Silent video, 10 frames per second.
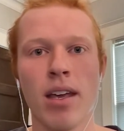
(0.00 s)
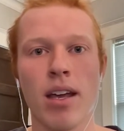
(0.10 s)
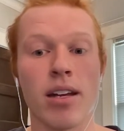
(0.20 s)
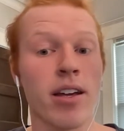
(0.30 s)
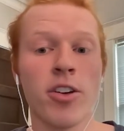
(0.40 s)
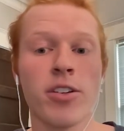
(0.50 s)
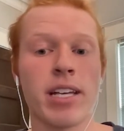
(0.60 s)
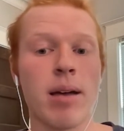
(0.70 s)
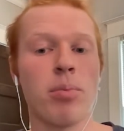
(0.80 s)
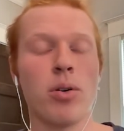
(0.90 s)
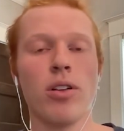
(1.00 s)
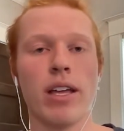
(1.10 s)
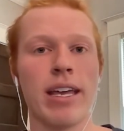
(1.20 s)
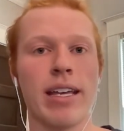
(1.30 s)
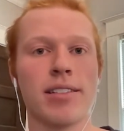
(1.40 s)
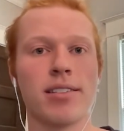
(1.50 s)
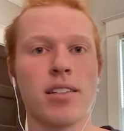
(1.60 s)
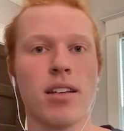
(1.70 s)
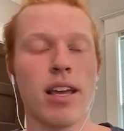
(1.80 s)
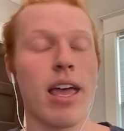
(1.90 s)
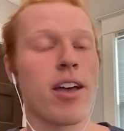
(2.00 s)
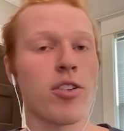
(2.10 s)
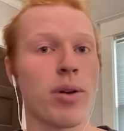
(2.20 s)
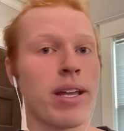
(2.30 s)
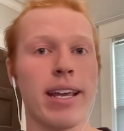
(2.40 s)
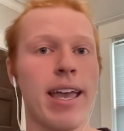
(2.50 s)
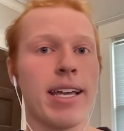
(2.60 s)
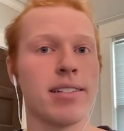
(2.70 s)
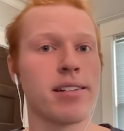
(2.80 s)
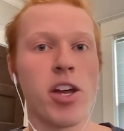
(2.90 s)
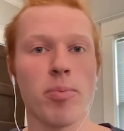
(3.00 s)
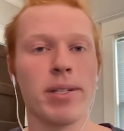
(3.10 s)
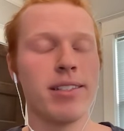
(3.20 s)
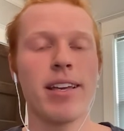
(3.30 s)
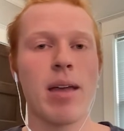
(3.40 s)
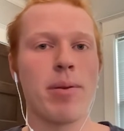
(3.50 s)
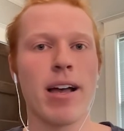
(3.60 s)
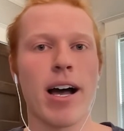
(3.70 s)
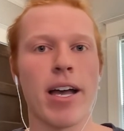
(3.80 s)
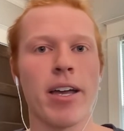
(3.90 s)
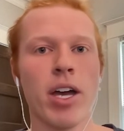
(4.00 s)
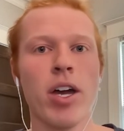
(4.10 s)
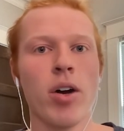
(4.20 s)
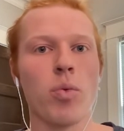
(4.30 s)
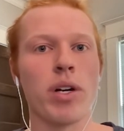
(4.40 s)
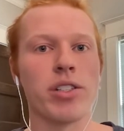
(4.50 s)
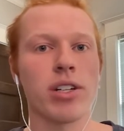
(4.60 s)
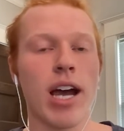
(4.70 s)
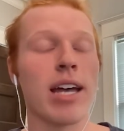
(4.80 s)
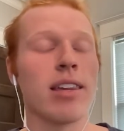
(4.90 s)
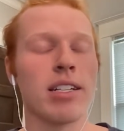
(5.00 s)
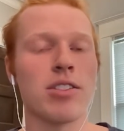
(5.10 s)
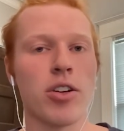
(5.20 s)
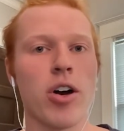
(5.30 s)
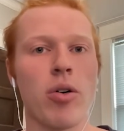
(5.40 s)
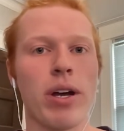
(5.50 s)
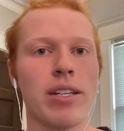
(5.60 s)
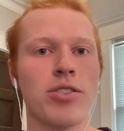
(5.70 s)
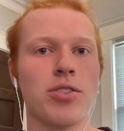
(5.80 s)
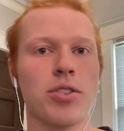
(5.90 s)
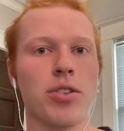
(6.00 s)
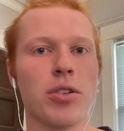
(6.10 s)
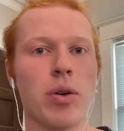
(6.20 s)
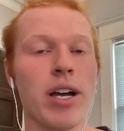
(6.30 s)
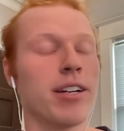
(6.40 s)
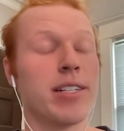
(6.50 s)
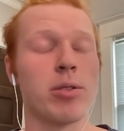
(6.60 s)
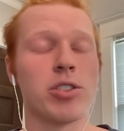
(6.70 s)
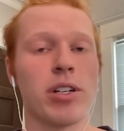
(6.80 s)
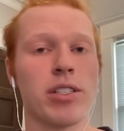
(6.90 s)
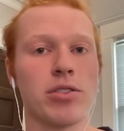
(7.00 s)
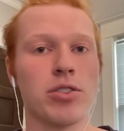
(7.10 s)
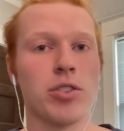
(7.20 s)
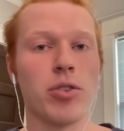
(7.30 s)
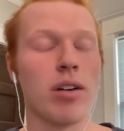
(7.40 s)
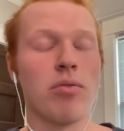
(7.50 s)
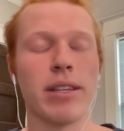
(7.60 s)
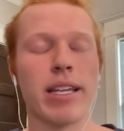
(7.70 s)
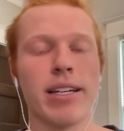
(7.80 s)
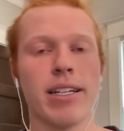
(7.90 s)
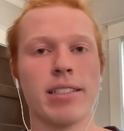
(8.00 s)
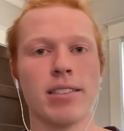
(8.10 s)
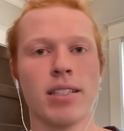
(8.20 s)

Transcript: Another example is creating a TRPC API, which I'd like to go into a demonstration soon of what that is.